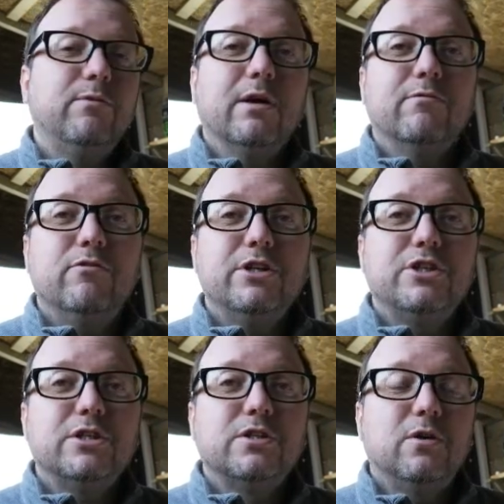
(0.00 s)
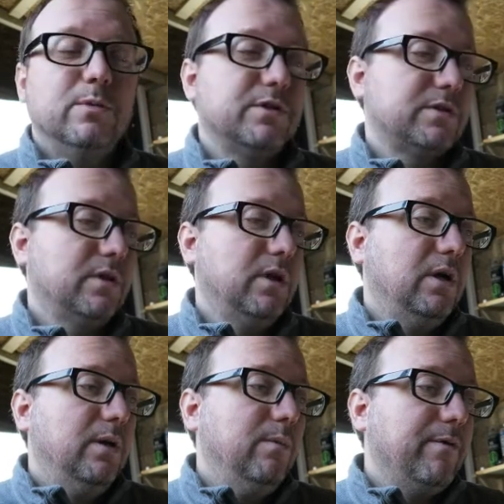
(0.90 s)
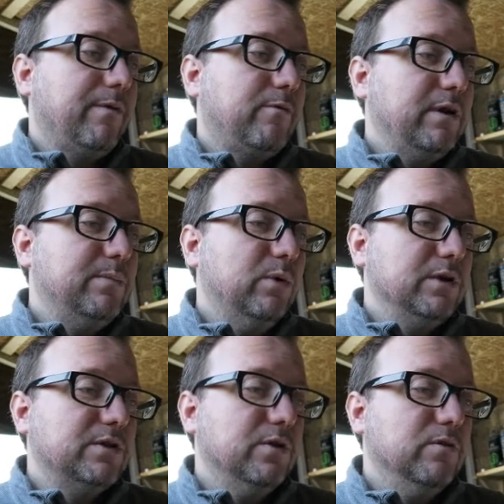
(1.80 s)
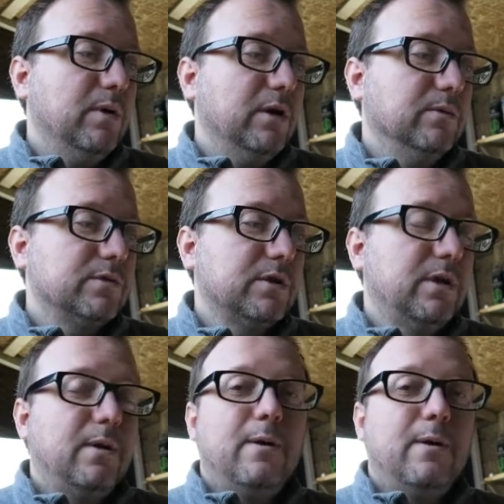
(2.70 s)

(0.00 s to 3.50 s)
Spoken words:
we have Richard Thomas with 3.2 miles.